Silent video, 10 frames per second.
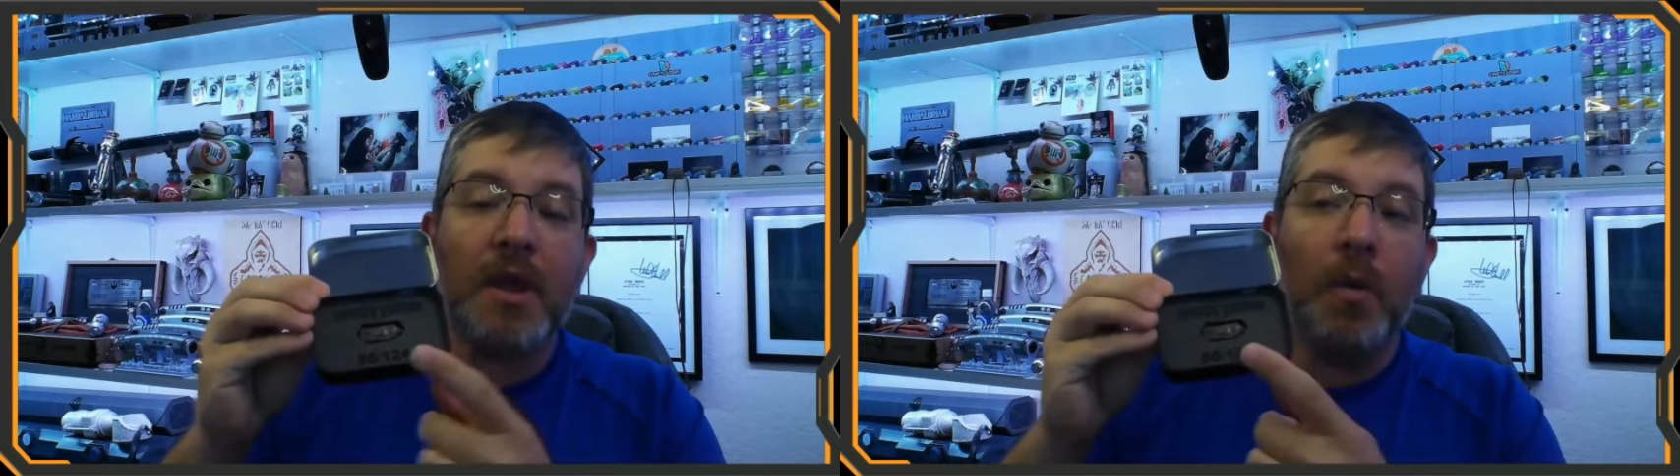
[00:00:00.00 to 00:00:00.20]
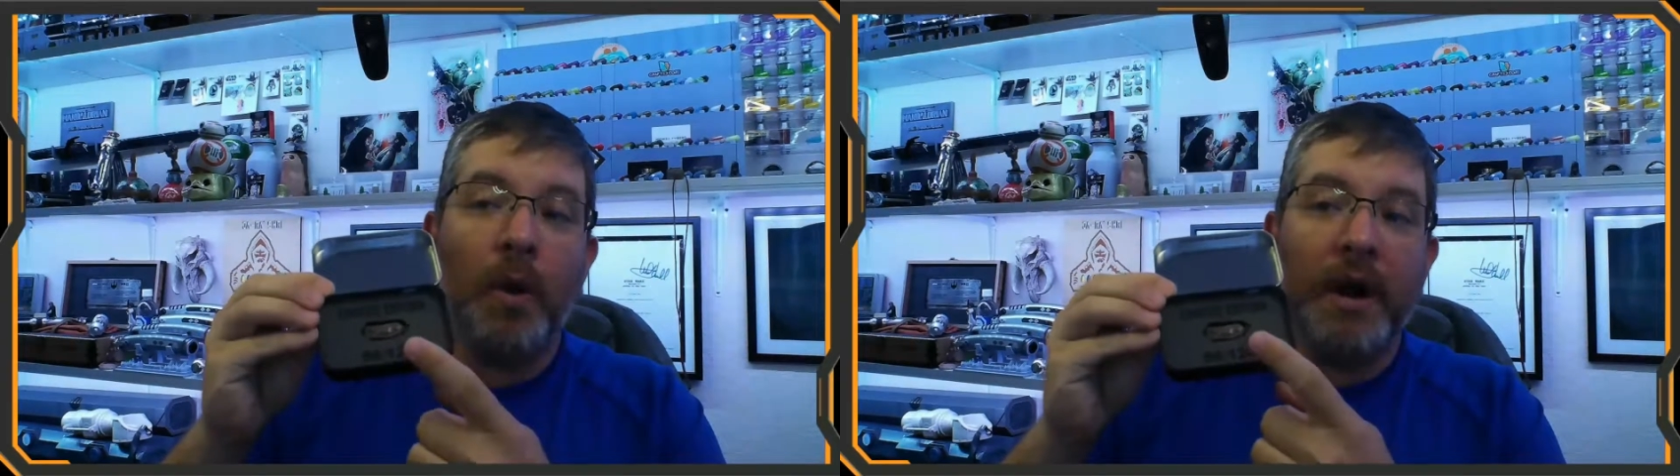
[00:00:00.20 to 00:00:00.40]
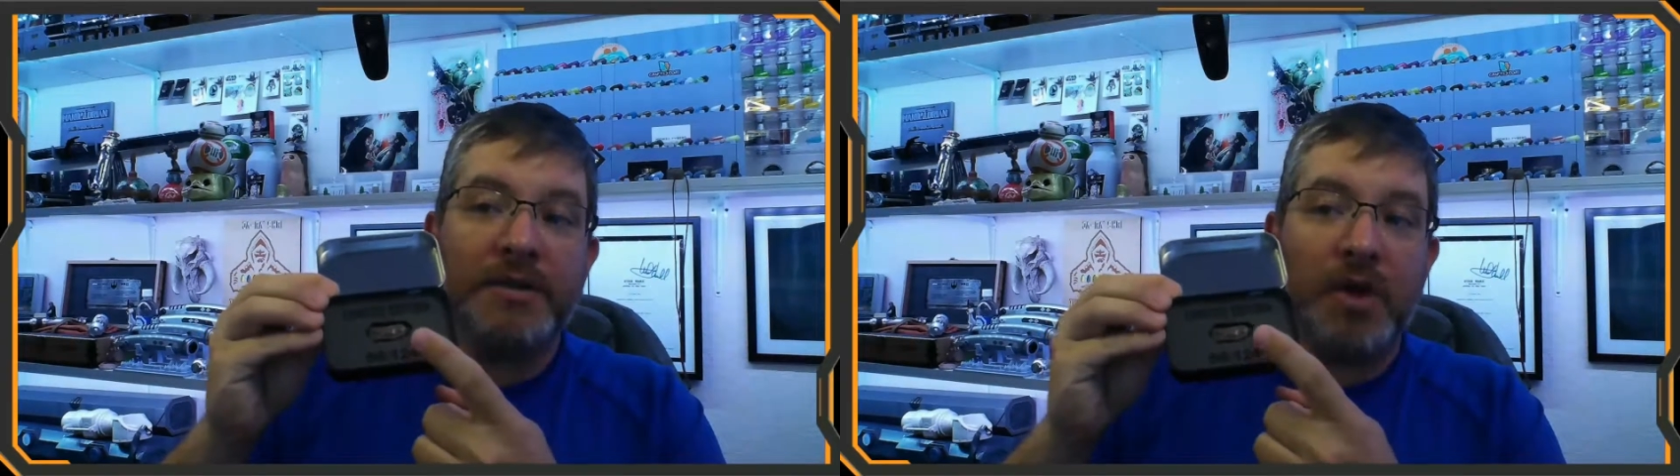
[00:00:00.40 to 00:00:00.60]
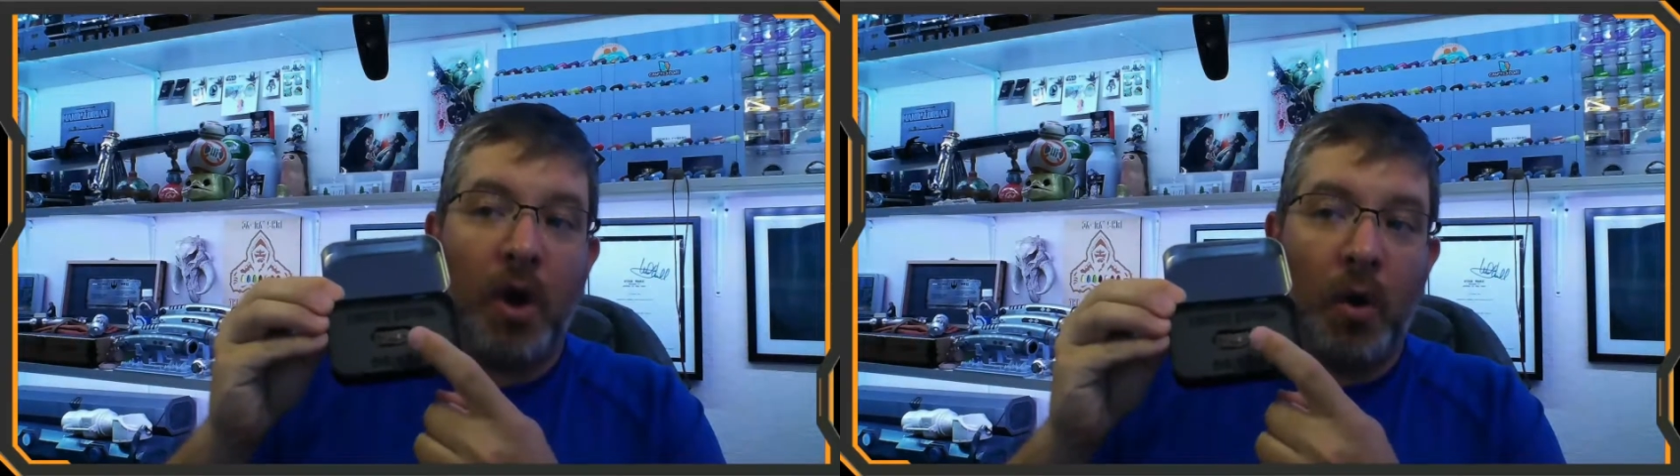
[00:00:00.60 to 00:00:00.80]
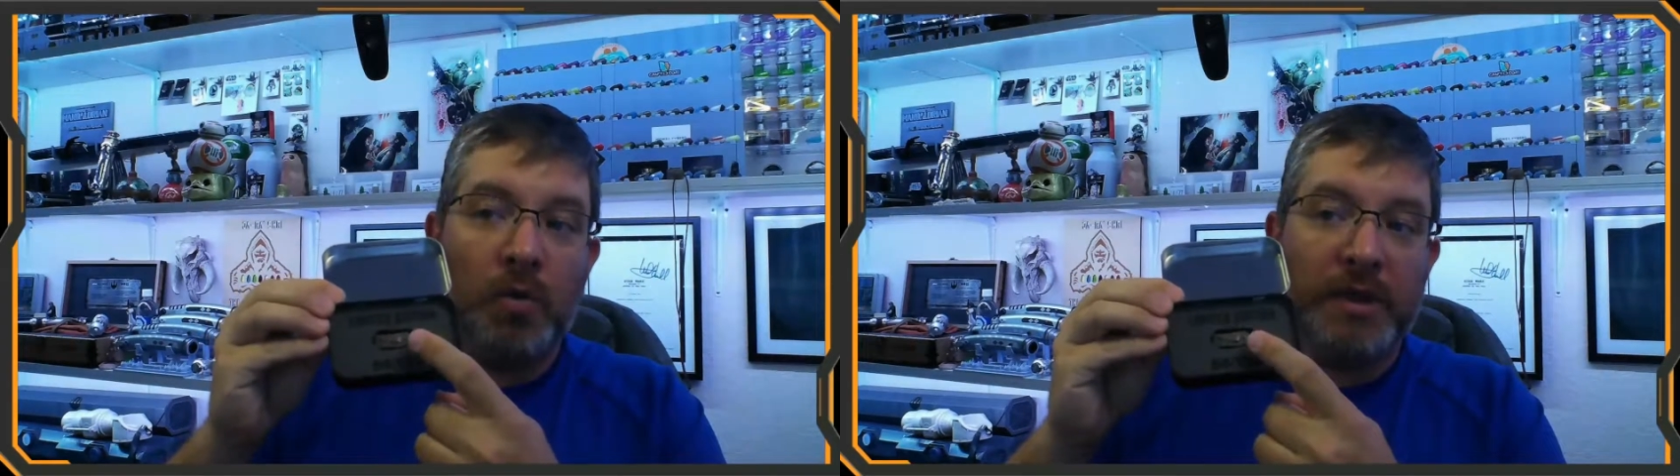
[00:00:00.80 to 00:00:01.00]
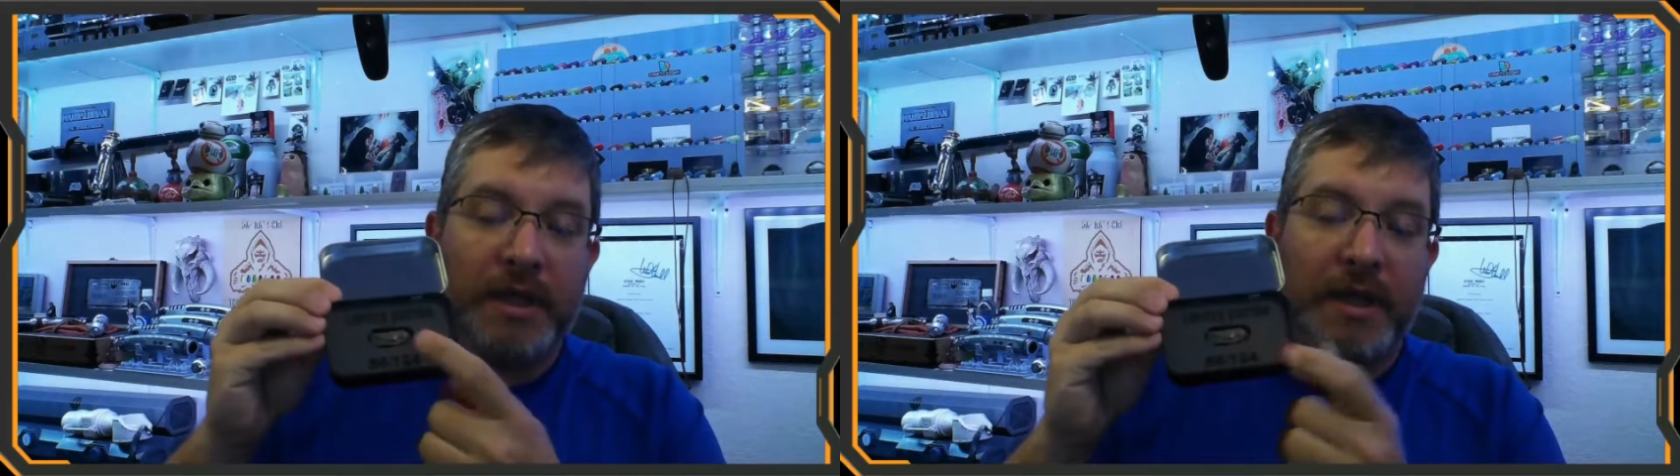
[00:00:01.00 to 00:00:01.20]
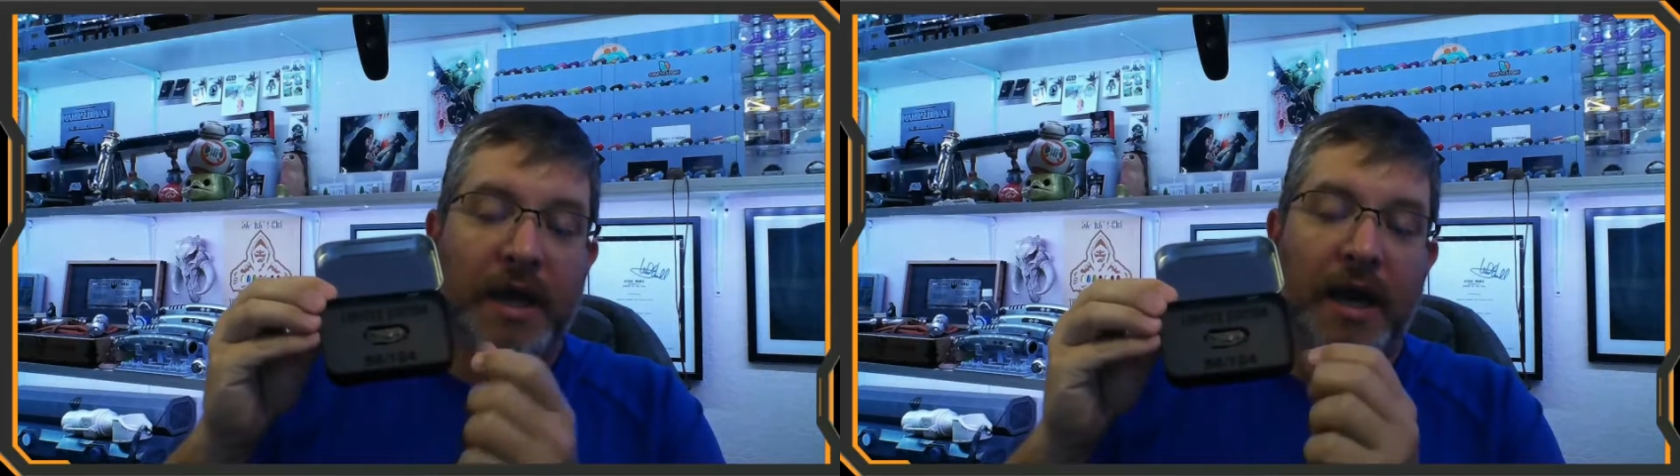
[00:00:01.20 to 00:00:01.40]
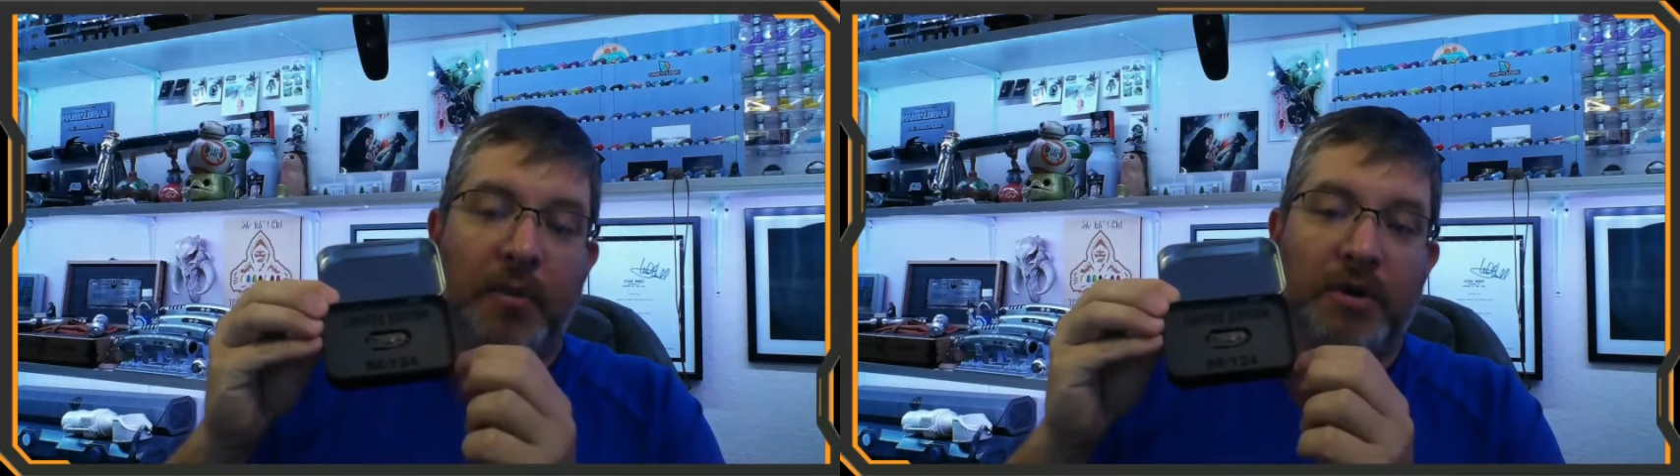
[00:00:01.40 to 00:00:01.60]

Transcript: where it's only the Kyber